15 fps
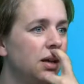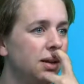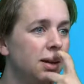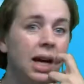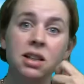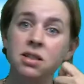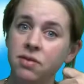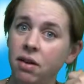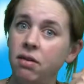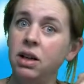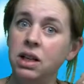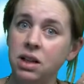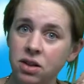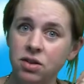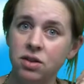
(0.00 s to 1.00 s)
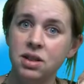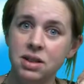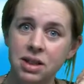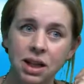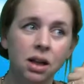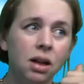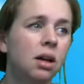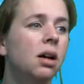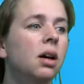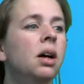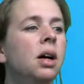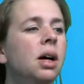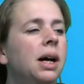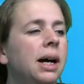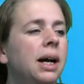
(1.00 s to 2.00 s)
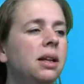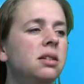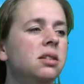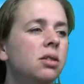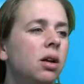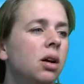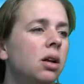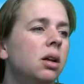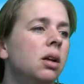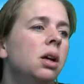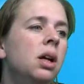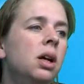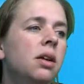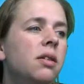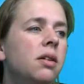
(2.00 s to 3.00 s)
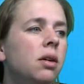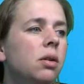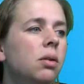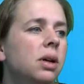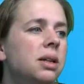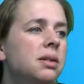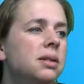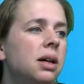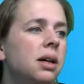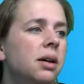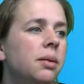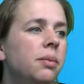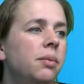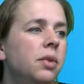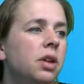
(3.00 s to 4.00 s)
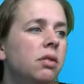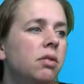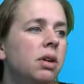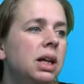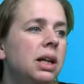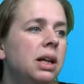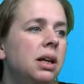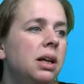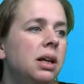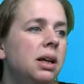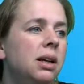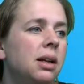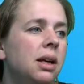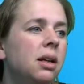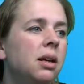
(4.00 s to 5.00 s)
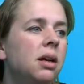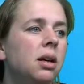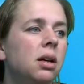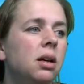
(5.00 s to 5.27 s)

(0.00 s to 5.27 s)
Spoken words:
That's very interesting, and so on. So it's really like